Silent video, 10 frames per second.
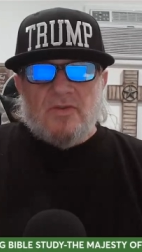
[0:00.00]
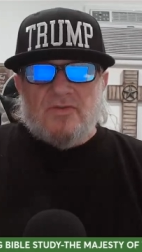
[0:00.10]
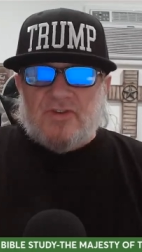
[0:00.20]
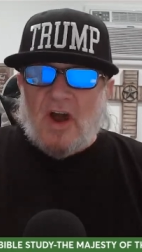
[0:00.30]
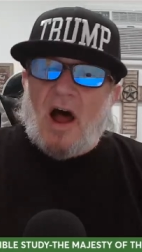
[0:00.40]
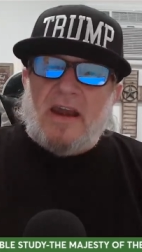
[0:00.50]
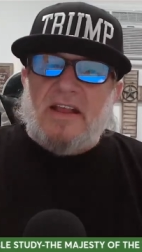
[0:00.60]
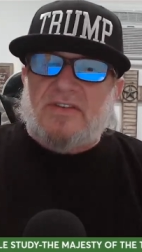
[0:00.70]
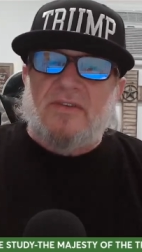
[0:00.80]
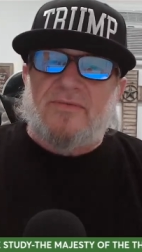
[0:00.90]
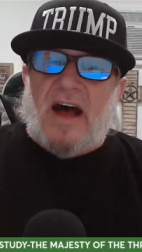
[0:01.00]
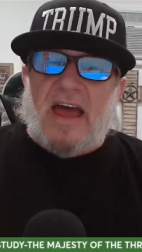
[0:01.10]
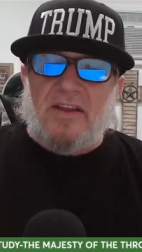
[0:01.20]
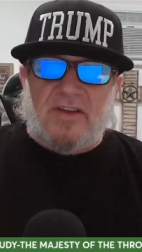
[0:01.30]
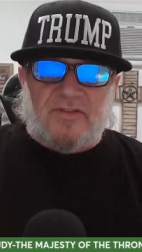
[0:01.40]
John is
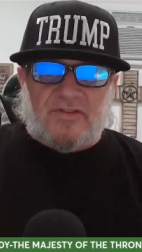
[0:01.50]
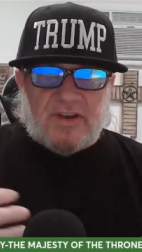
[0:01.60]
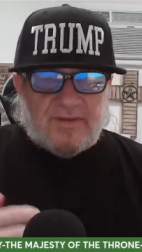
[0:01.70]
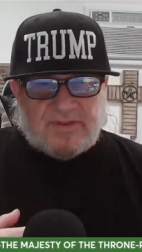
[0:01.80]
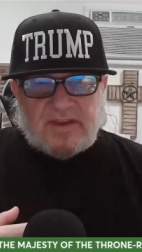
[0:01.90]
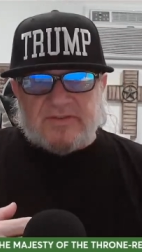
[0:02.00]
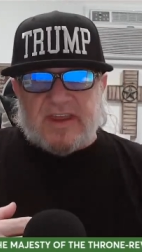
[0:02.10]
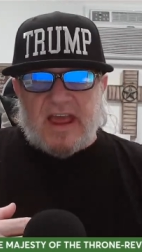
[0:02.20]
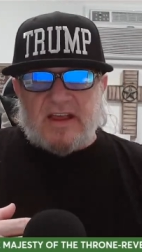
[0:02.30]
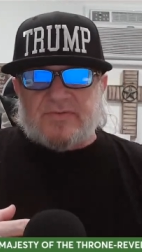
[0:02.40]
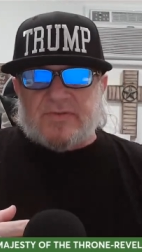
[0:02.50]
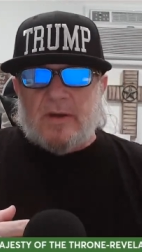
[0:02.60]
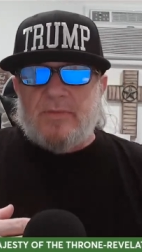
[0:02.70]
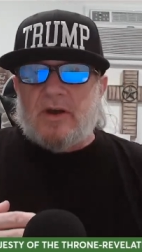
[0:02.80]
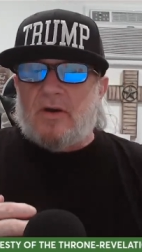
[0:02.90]
invited to shift his gaze from the